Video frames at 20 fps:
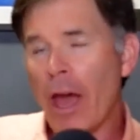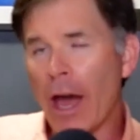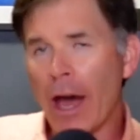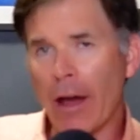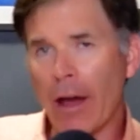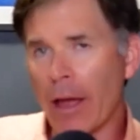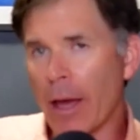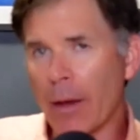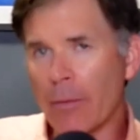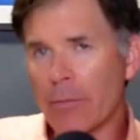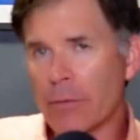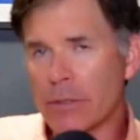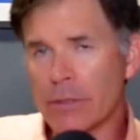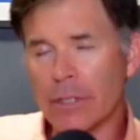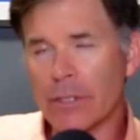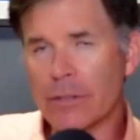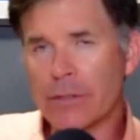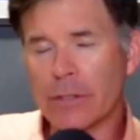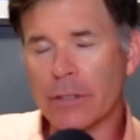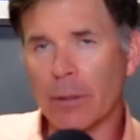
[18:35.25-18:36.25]
I was
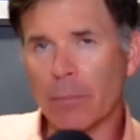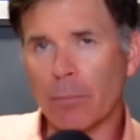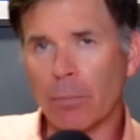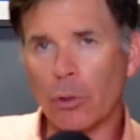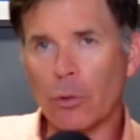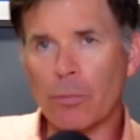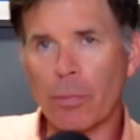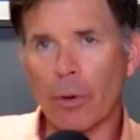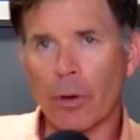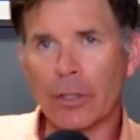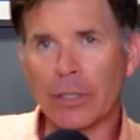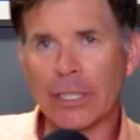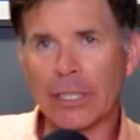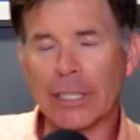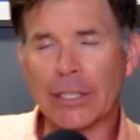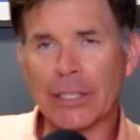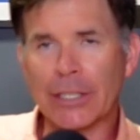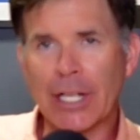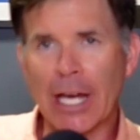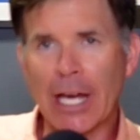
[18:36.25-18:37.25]
listening to Bloomberg
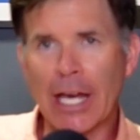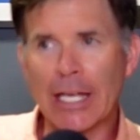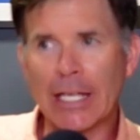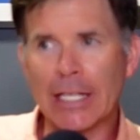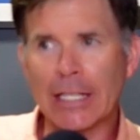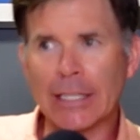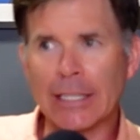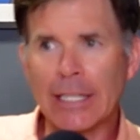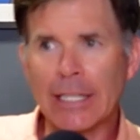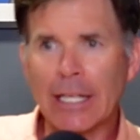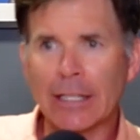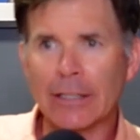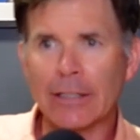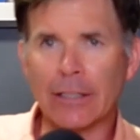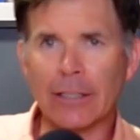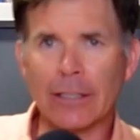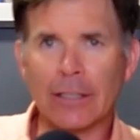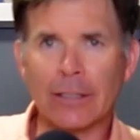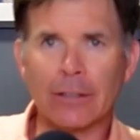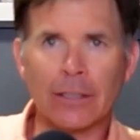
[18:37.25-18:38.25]
the other day and
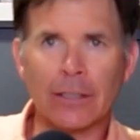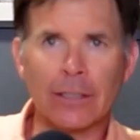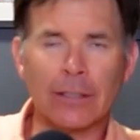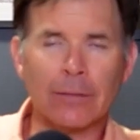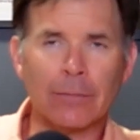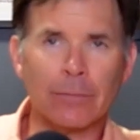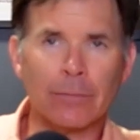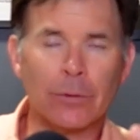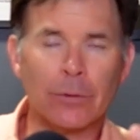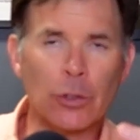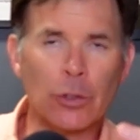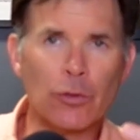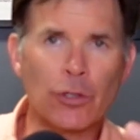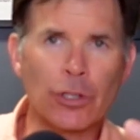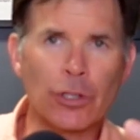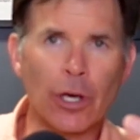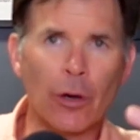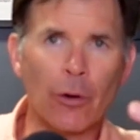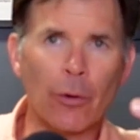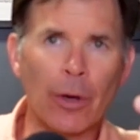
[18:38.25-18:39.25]
the news
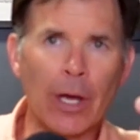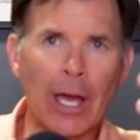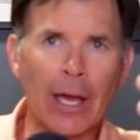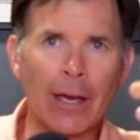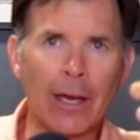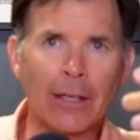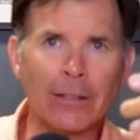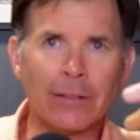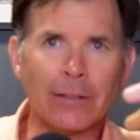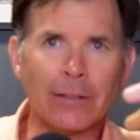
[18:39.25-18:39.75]
show, and